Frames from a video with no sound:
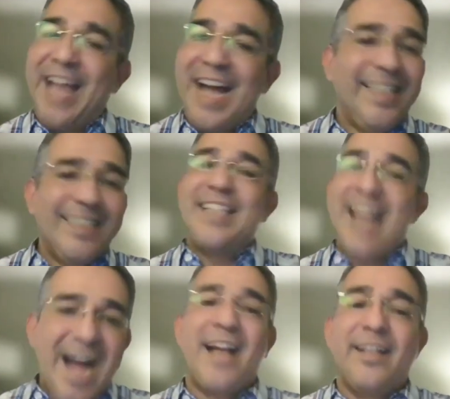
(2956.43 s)
That is
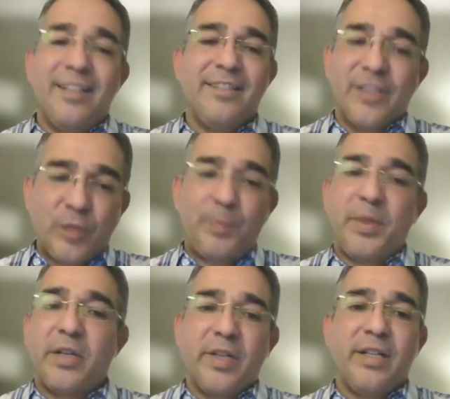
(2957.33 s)
not the
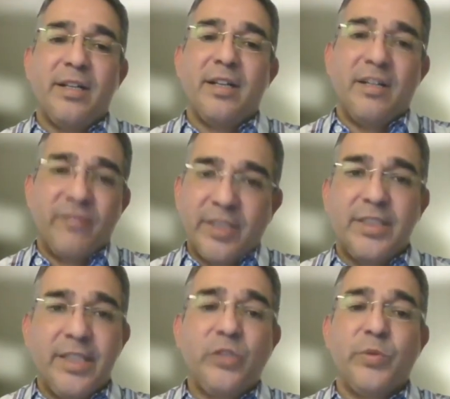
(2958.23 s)
spirit of
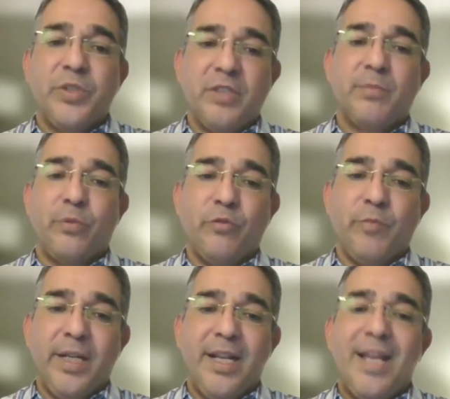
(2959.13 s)
continuous
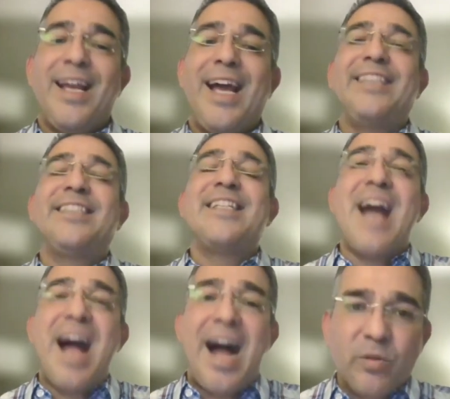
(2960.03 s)
improvement. That is
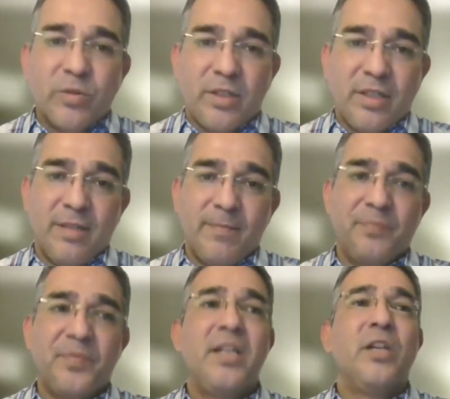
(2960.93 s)
an outcome.
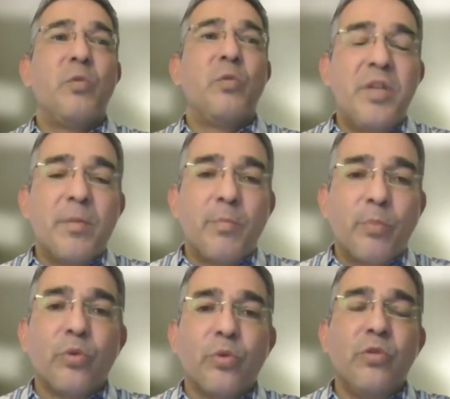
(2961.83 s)
When we
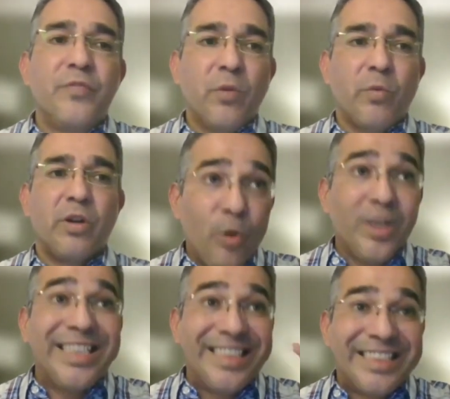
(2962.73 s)
improve the
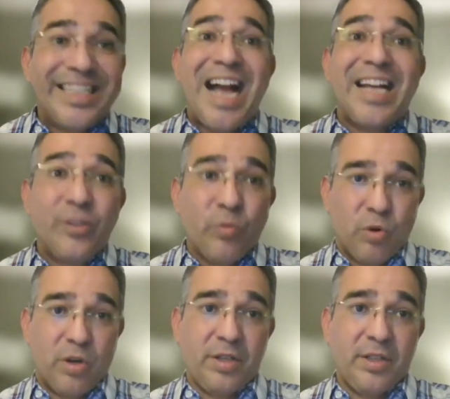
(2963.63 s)
poorly designed
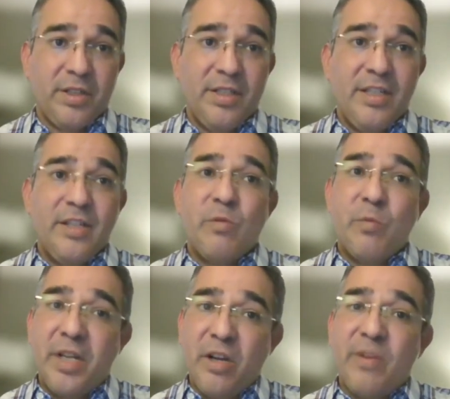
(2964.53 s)
work,
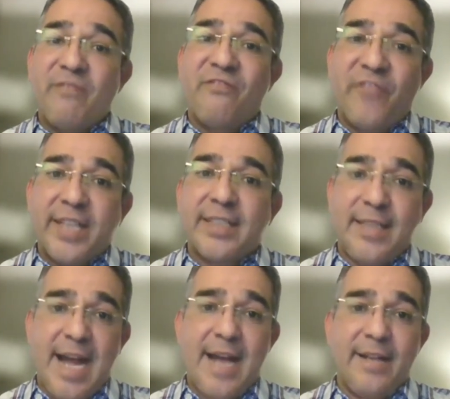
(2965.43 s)
when we go and
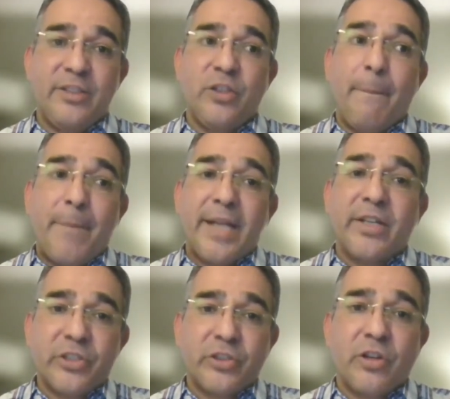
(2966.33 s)
fix that to
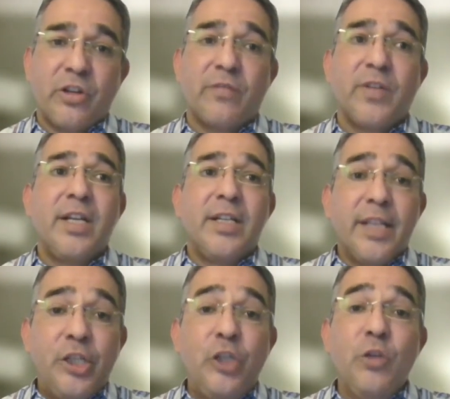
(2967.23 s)
better serve
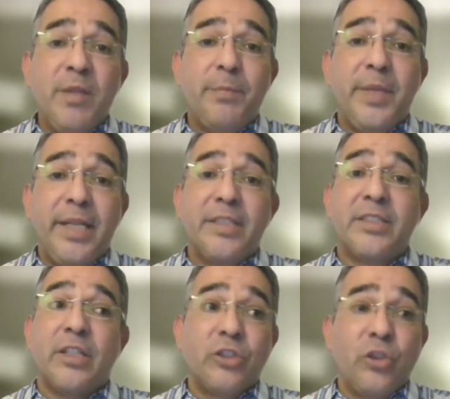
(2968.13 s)
the human
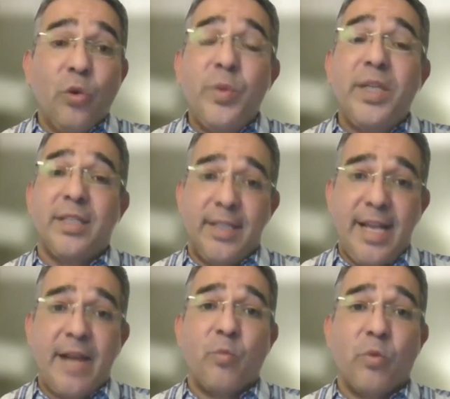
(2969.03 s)
beings that are doing the
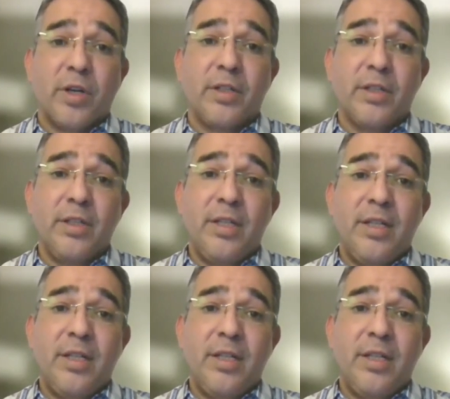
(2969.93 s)
damn work,